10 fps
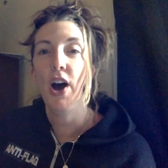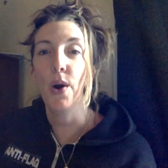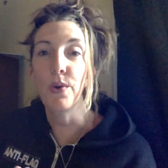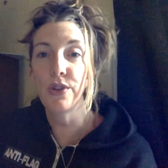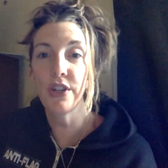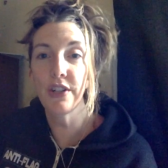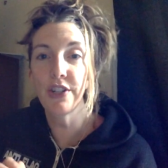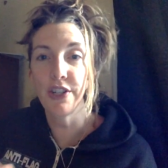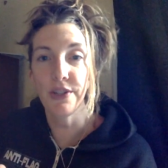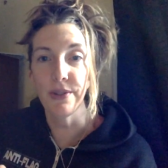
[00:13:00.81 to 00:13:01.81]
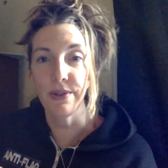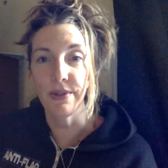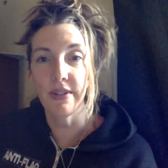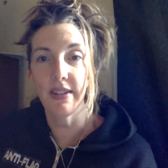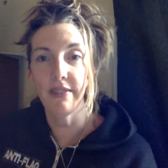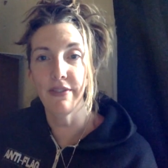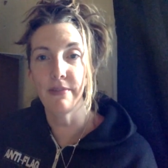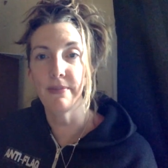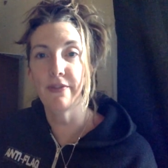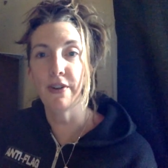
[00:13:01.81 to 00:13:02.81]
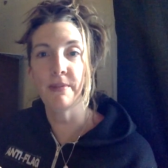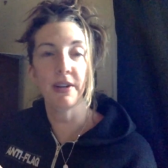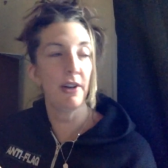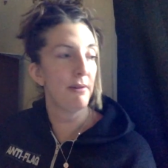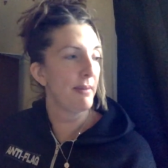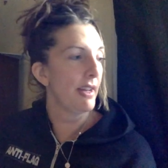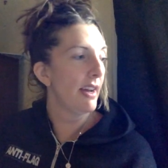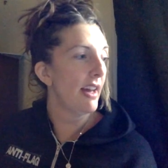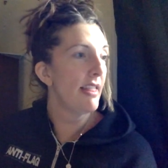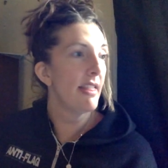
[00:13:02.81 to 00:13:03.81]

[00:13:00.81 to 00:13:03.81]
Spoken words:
OSHA Chews from Pharmacopoeia.